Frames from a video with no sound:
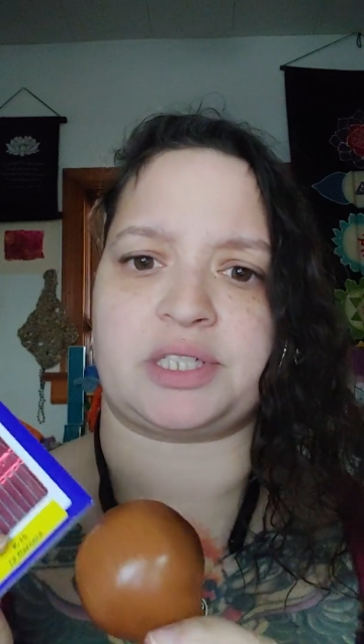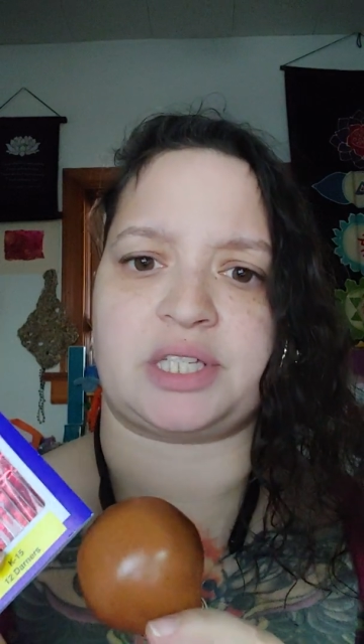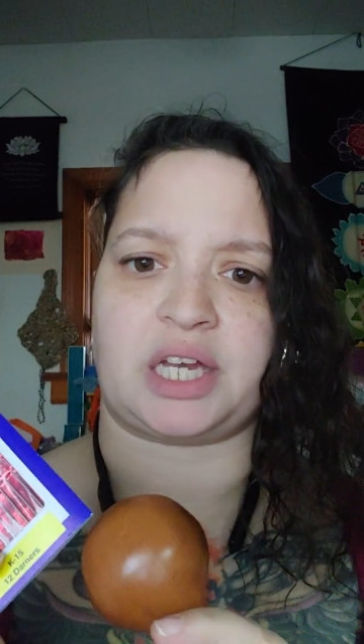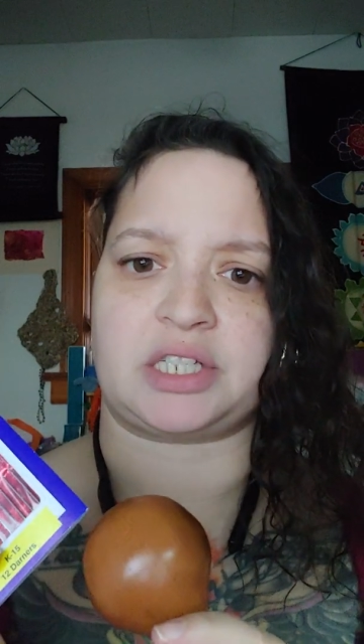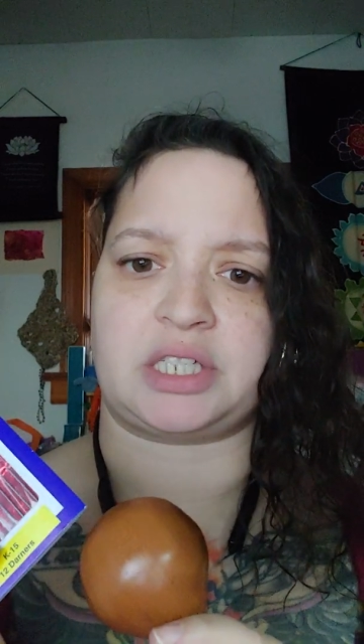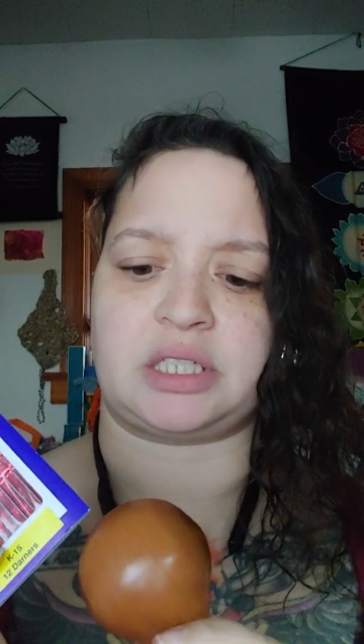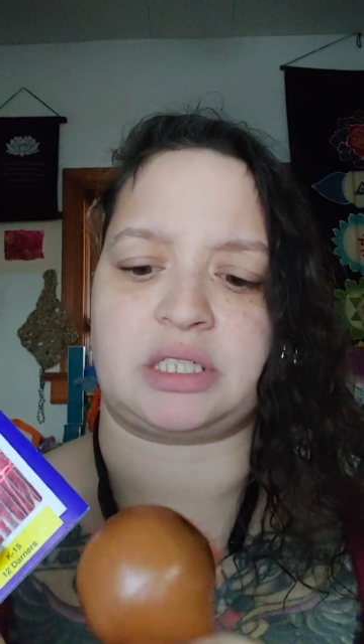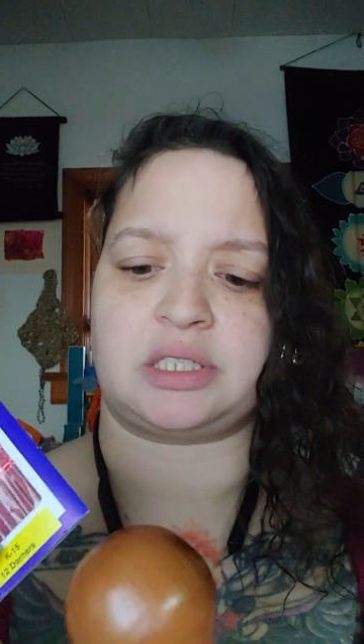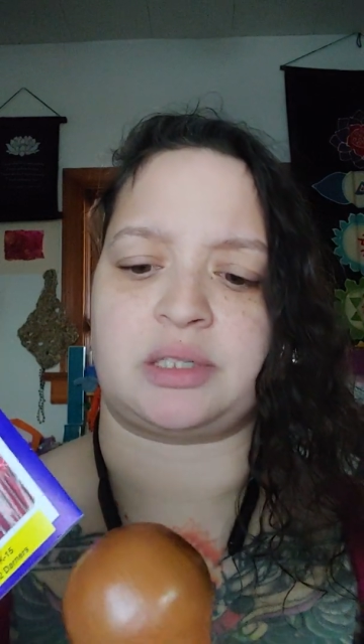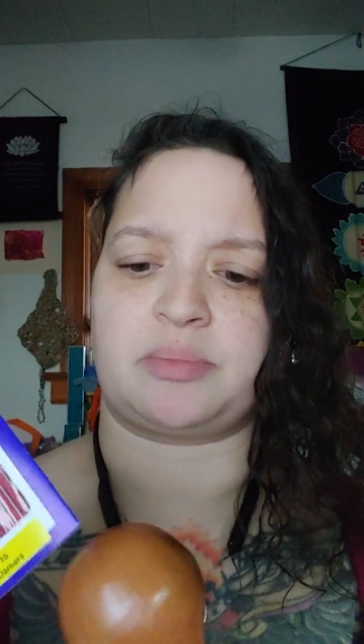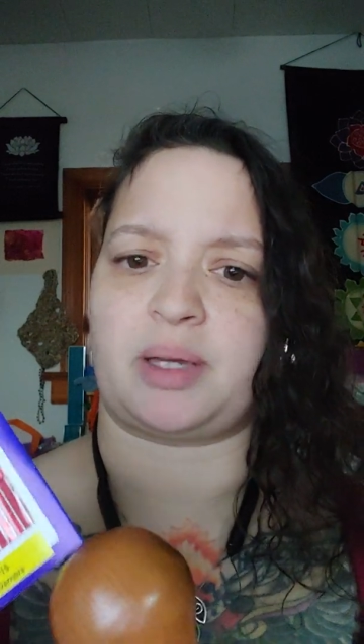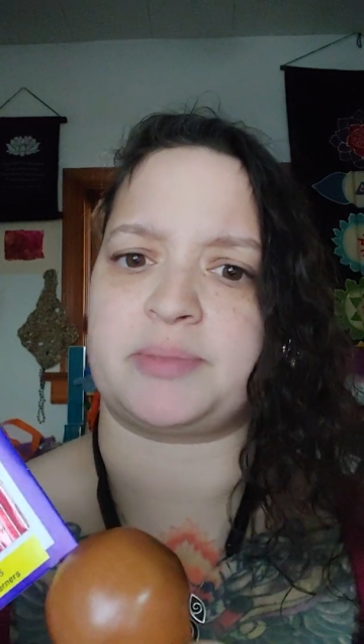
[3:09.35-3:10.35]
section.
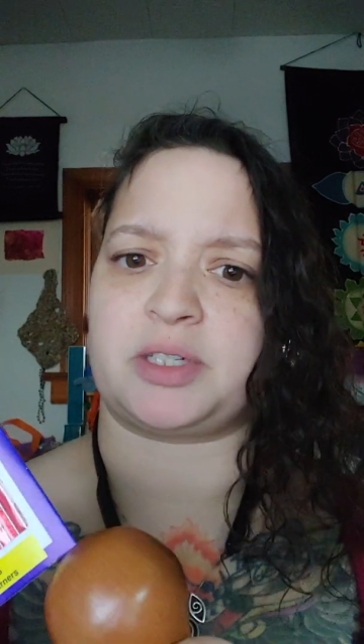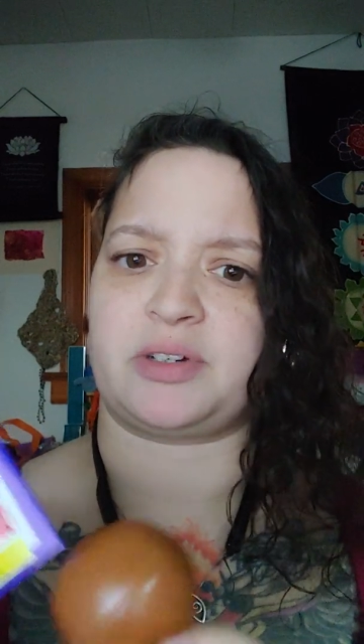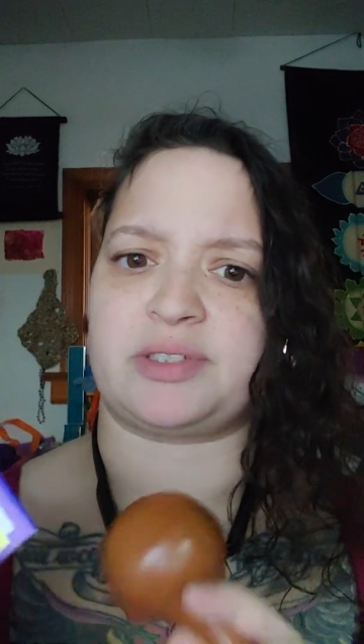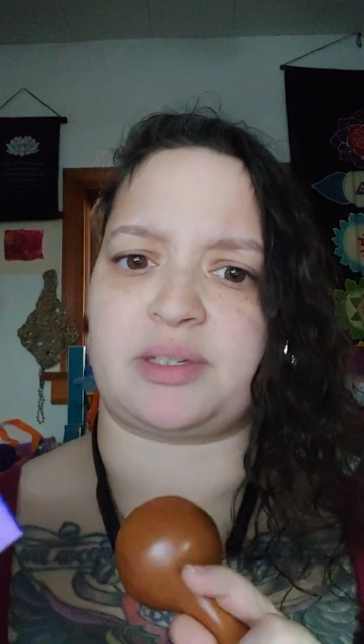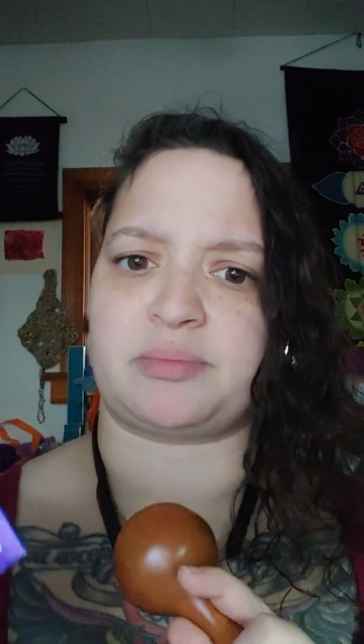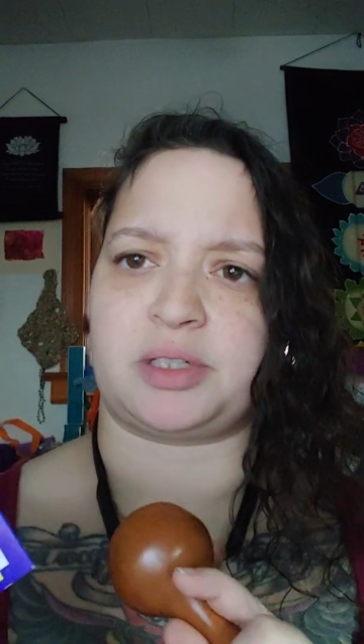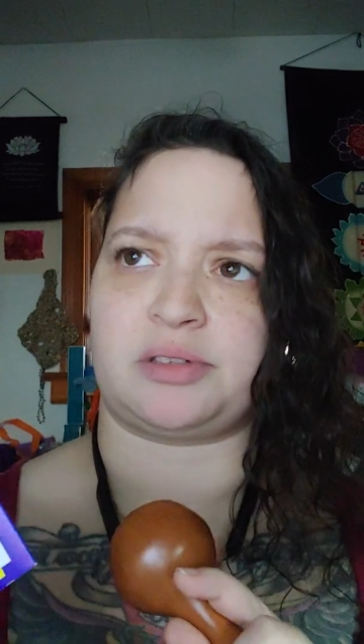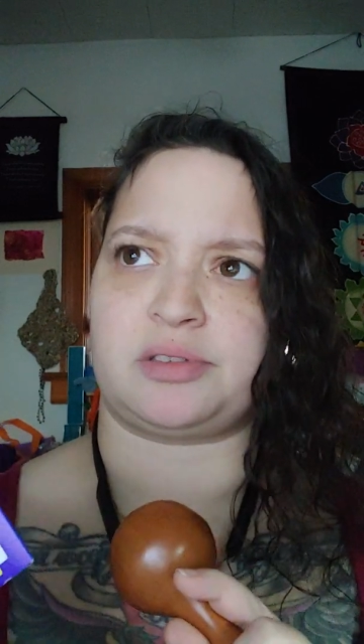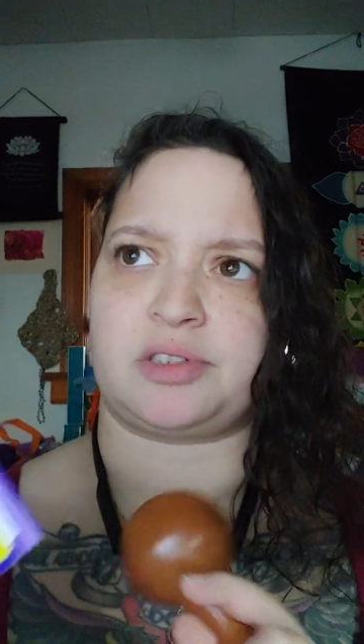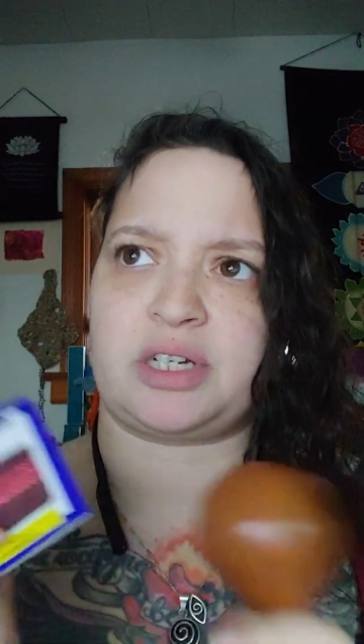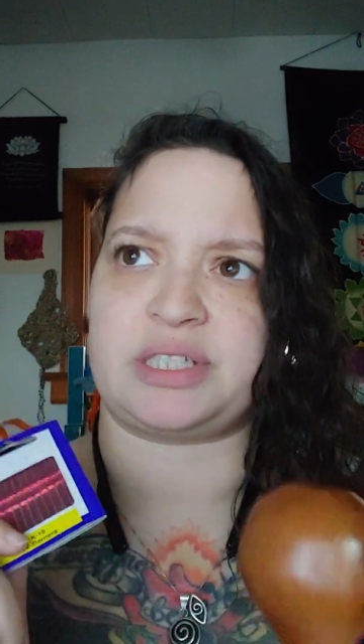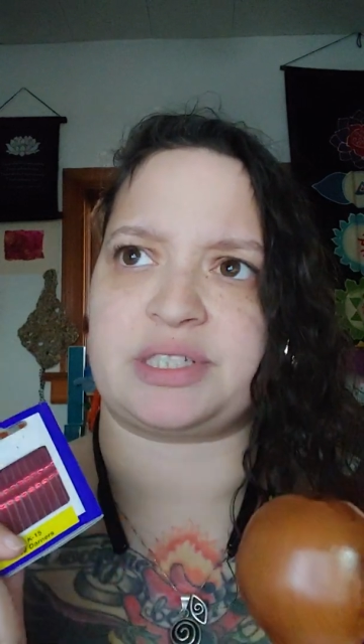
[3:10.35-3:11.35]
Sometimes there is, sometimes
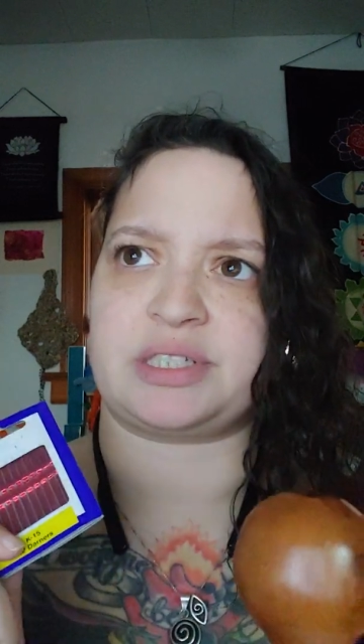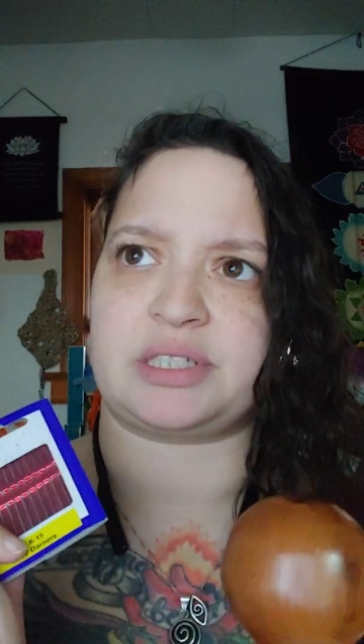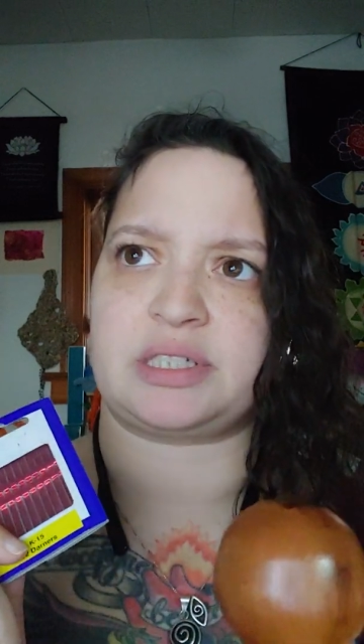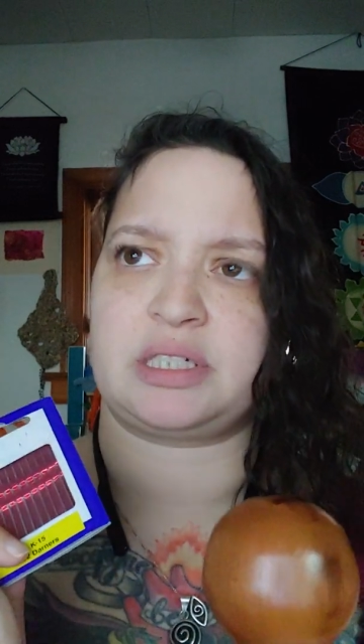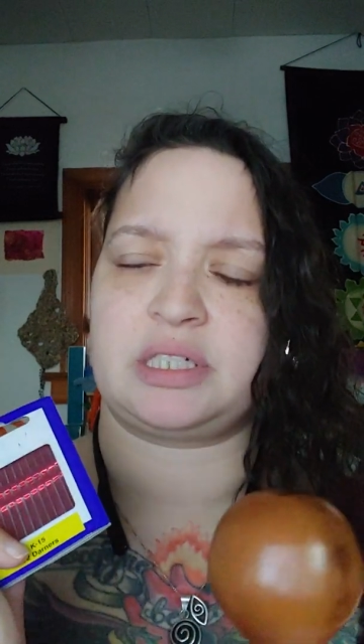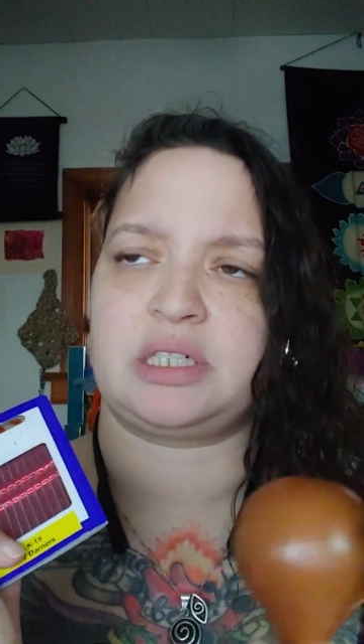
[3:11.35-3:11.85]
there isn't.